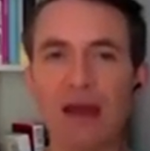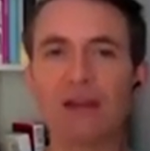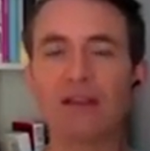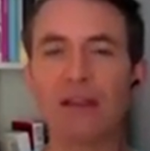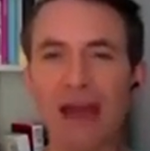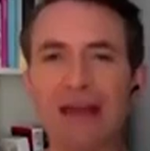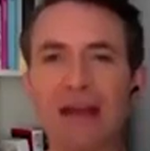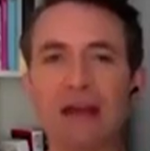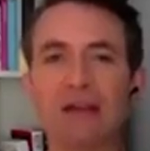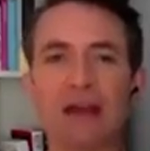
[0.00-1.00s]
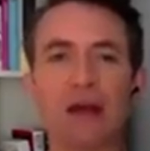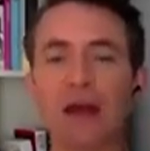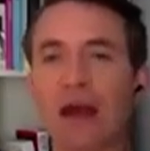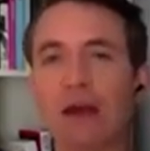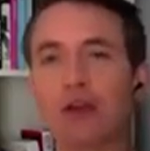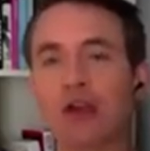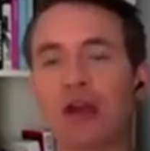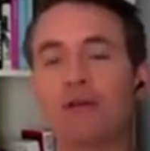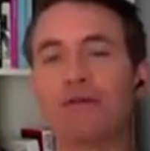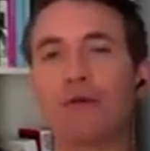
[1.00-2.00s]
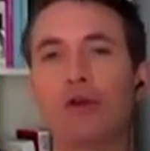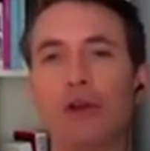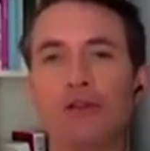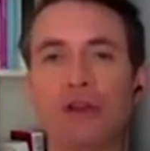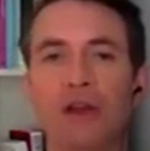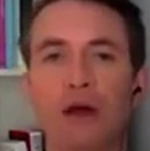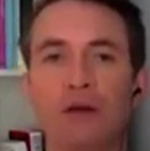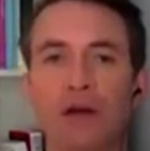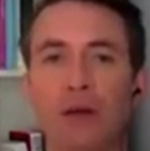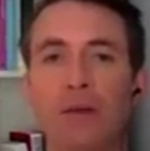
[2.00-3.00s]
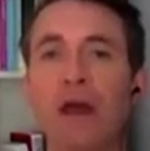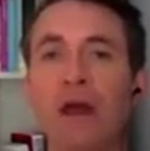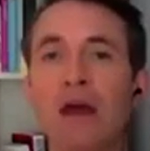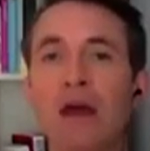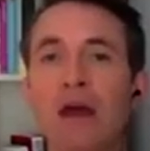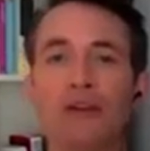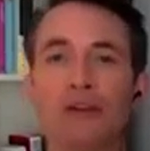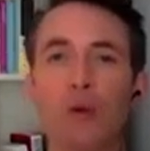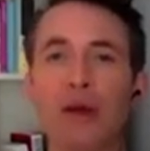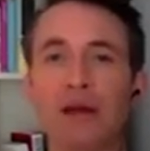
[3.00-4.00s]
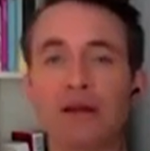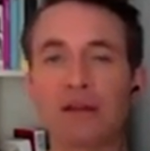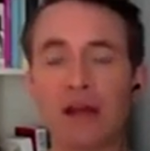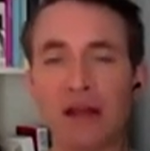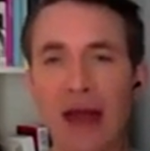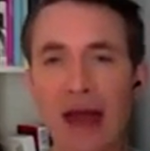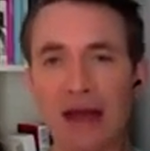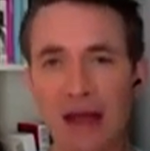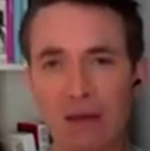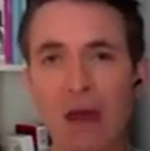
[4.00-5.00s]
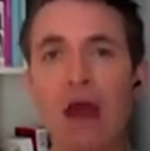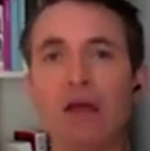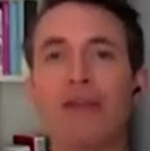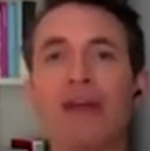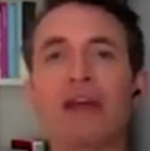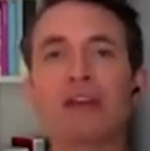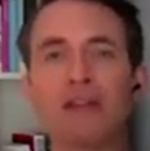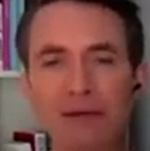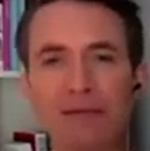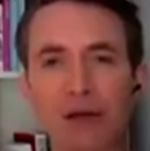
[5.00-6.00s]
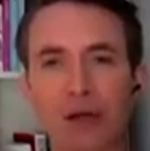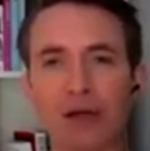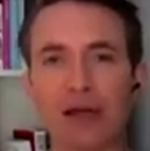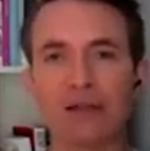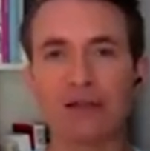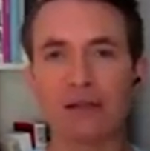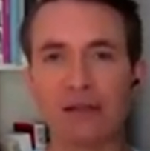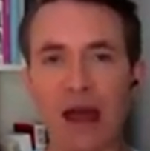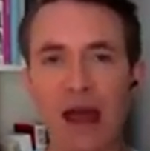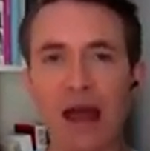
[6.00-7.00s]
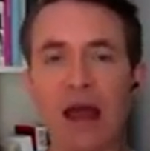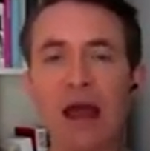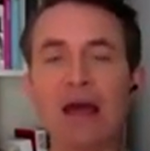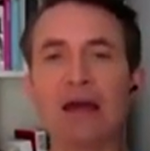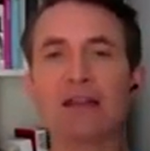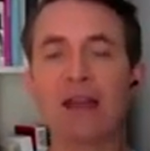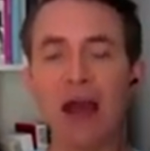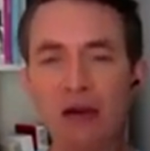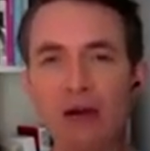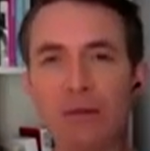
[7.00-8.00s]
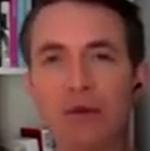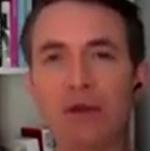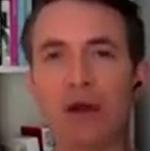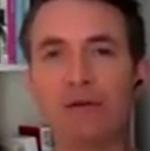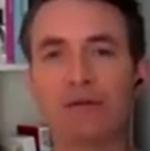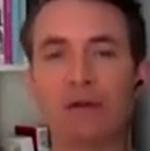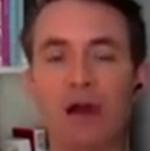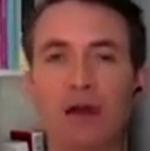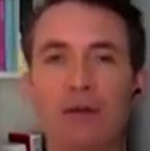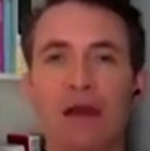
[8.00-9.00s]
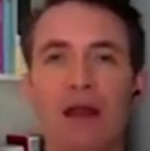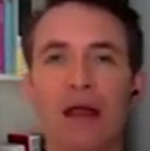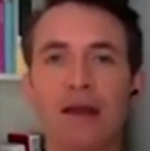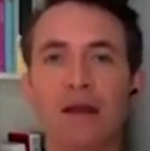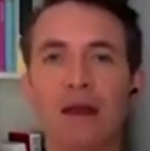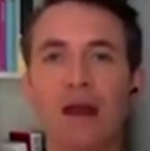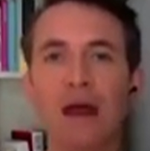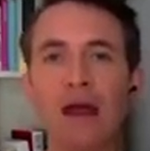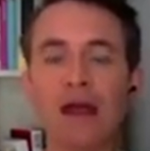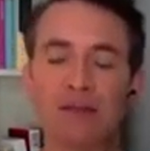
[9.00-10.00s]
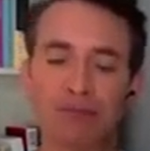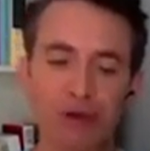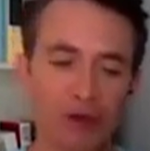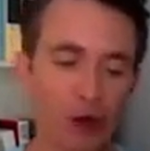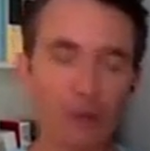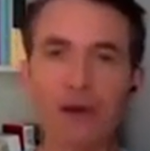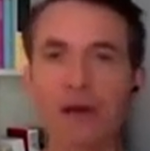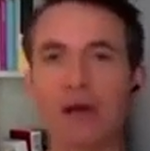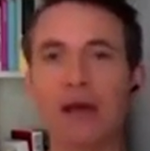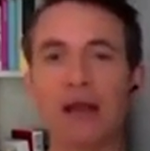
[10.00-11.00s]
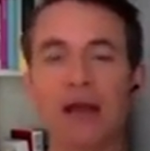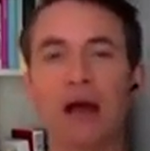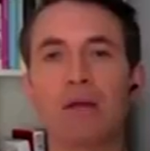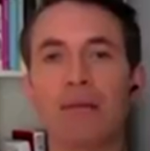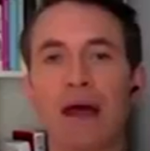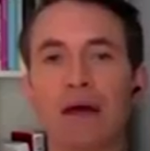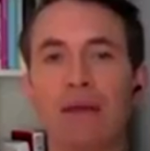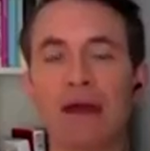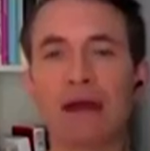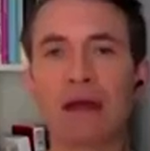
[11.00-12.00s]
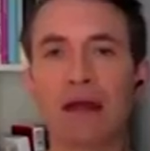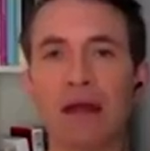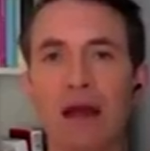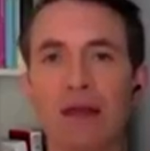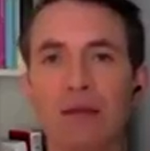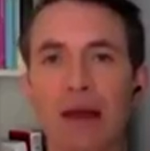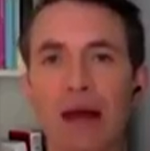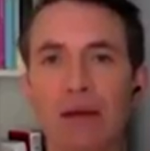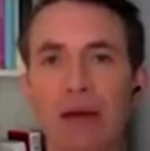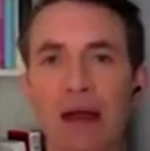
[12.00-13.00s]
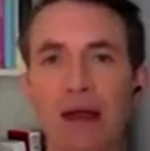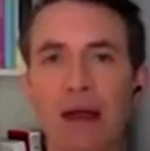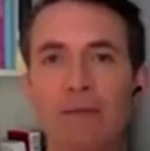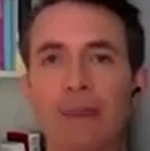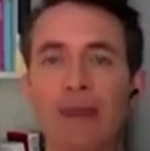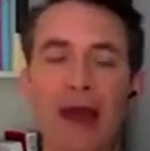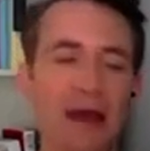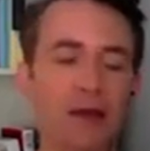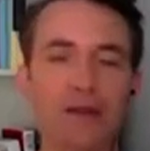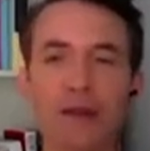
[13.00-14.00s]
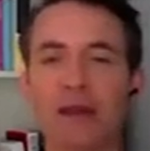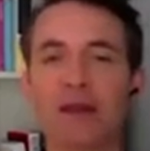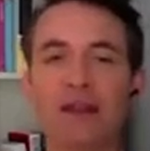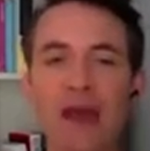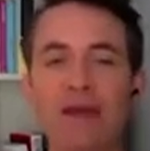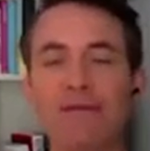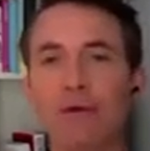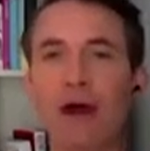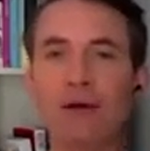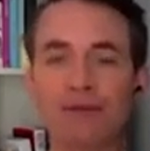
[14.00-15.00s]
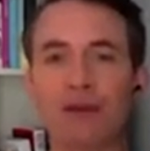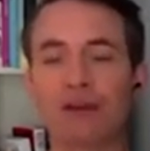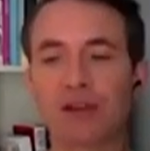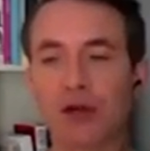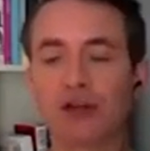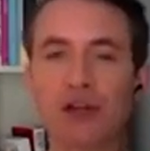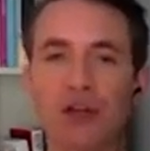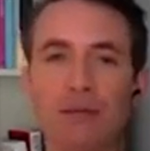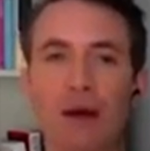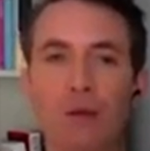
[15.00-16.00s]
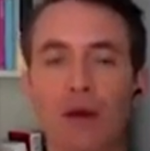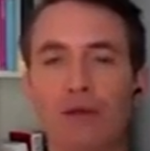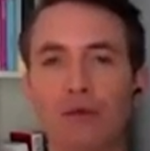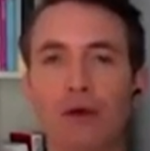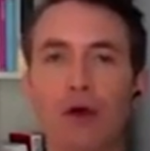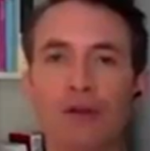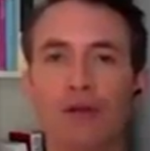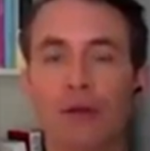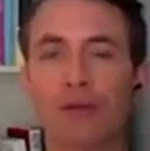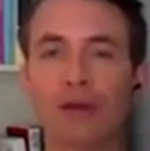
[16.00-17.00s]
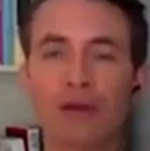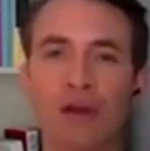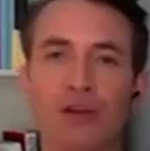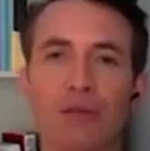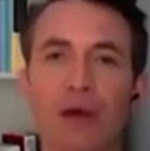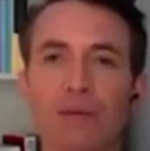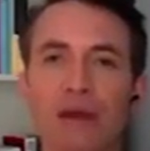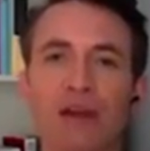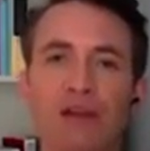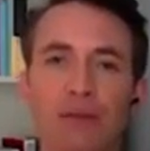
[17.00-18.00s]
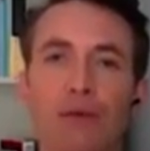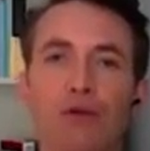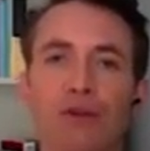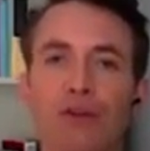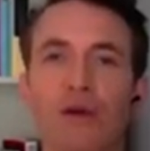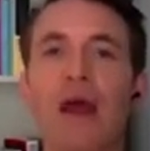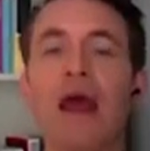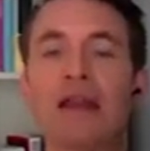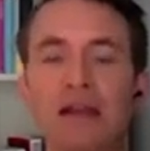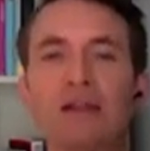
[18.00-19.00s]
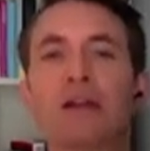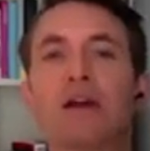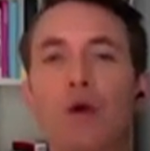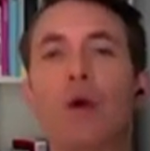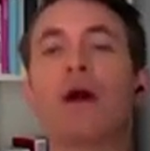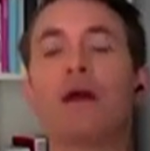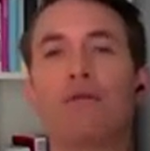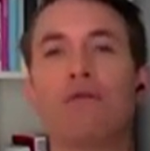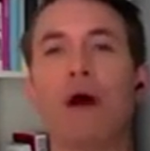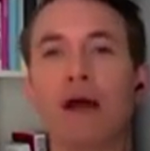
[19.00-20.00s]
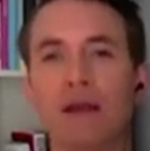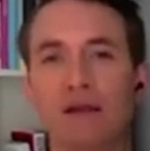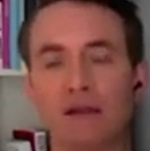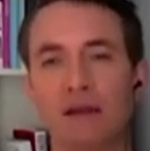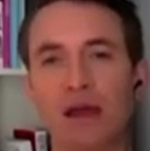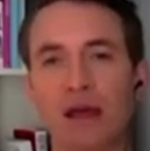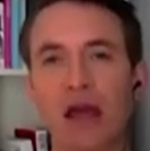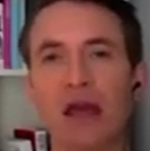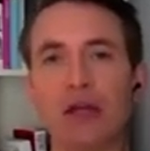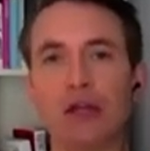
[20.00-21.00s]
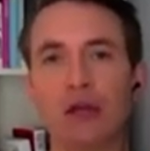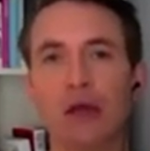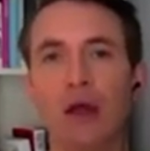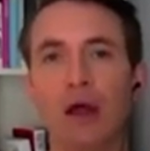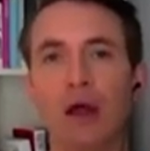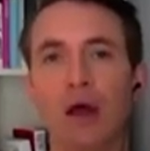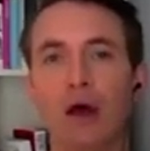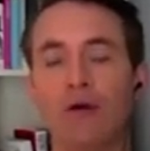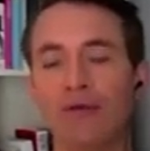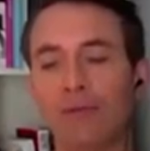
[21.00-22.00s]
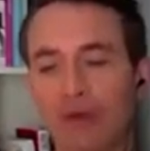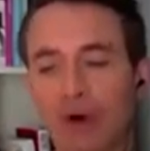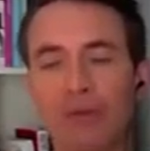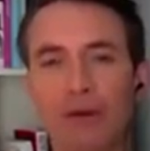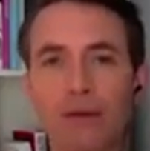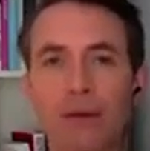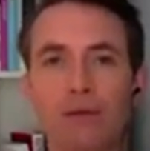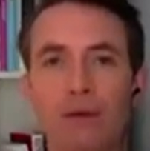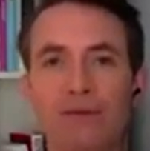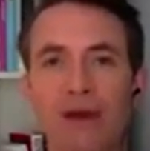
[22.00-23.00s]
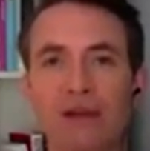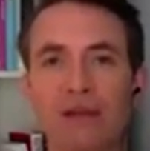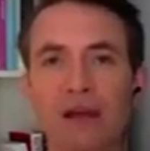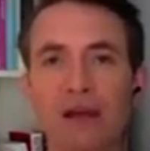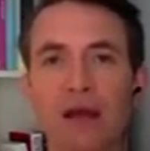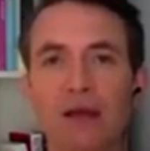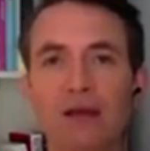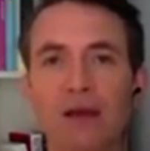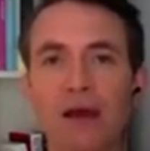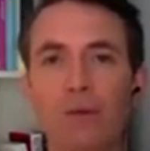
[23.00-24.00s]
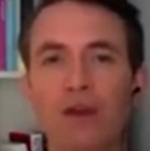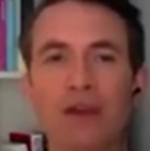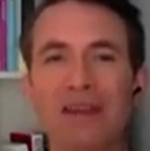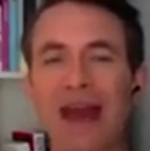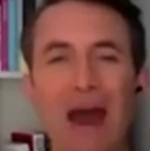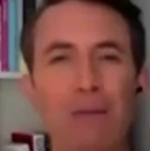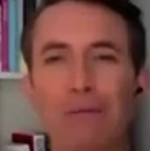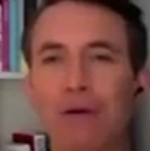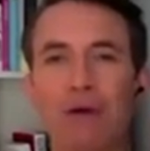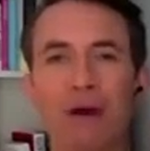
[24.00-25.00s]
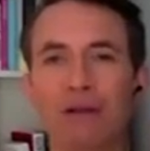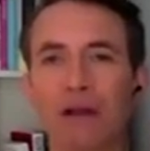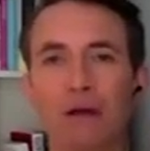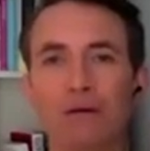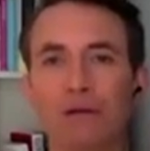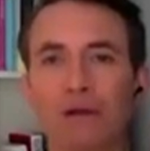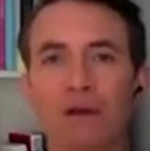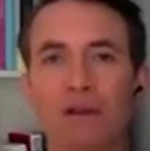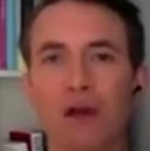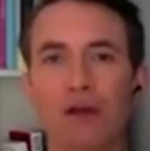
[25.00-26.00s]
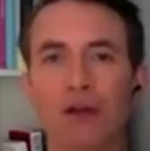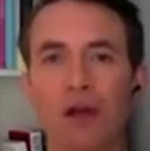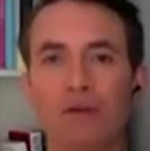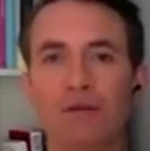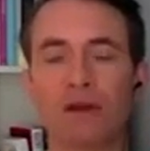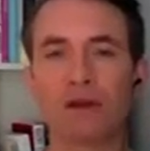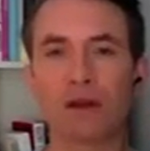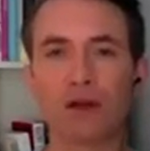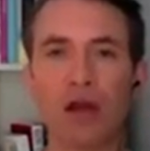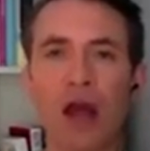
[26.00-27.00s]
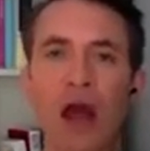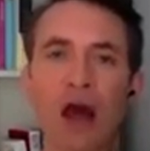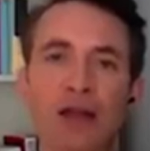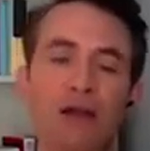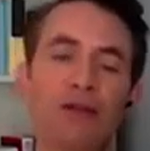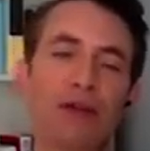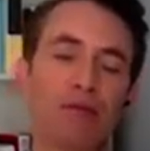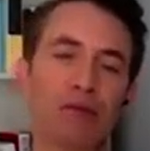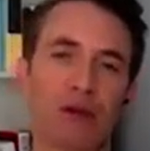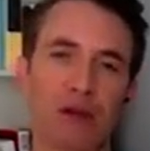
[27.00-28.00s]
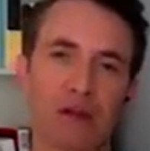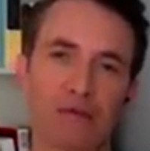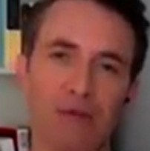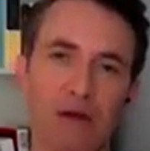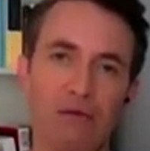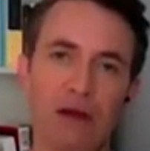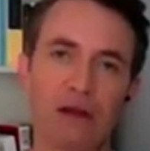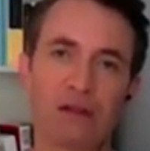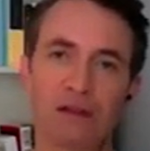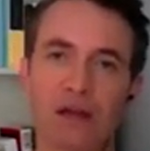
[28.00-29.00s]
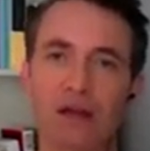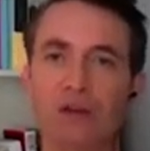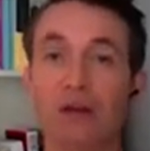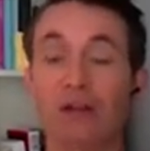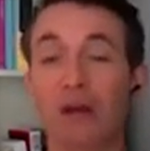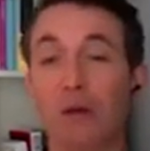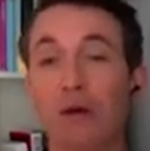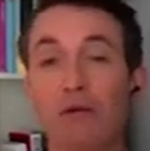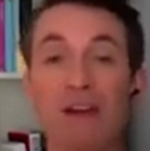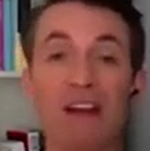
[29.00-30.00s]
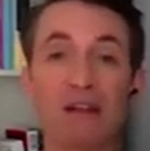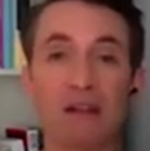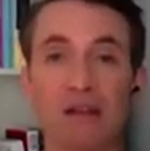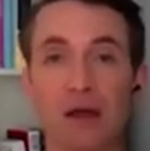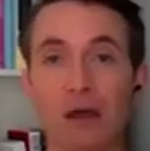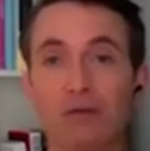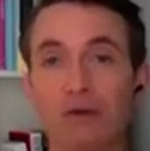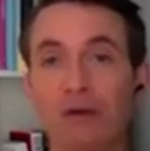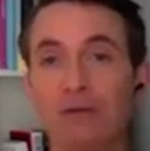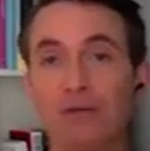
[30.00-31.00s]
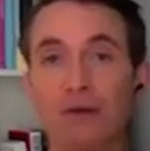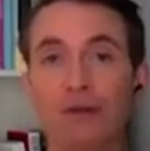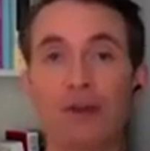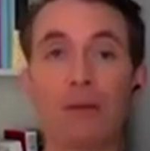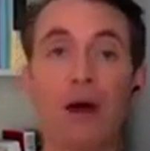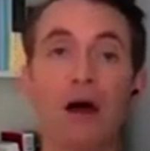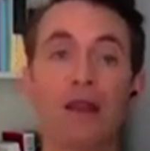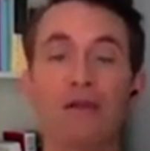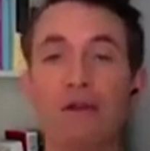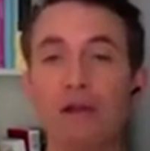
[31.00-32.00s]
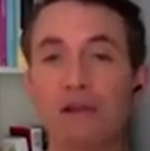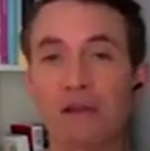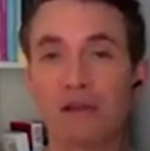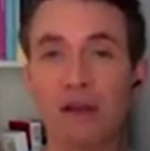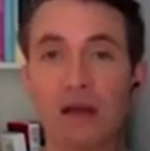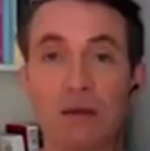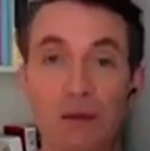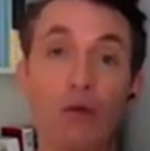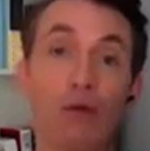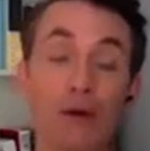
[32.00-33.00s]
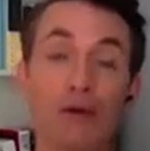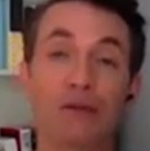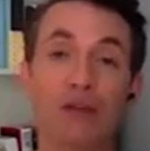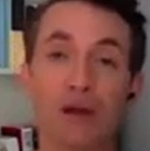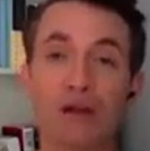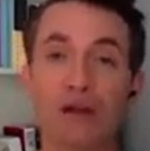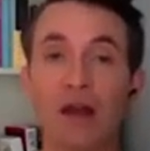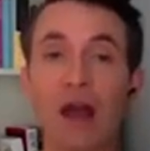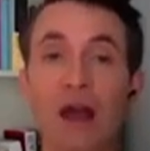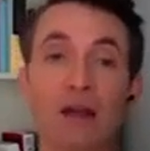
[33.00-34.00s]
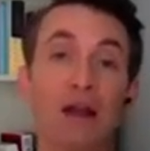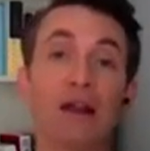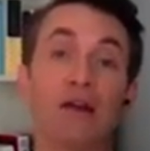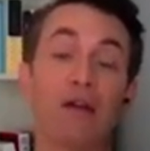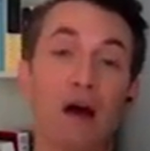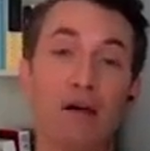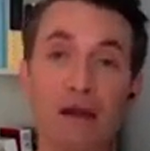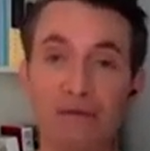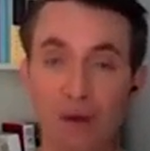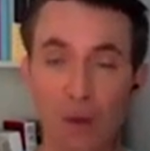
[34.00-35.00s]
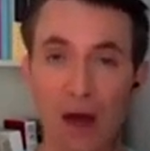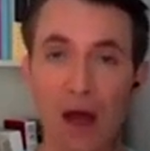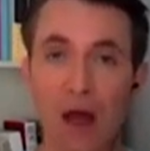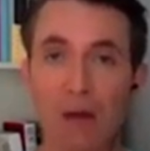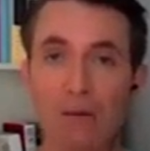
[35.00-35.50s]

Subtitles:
That's dead easy. You can get on Channel 4 News in no time, so long as you're willing to sing that hymn. The thing that's difficult is to say there's terrible knife crime in London. It's predominantly young black men killing other black men. And that to therefore have a discussion about whether or not stop and search might be disproportionate and so on doesn't quite rise to the occasion of the problem that we're facing in London. And we just hamper ourselves on discussion after discussion. I don't think Britain is a very racist country. I don't think we're a racist country, really, full stop. Are there racists in it? Almost certainly, like there are everywhere.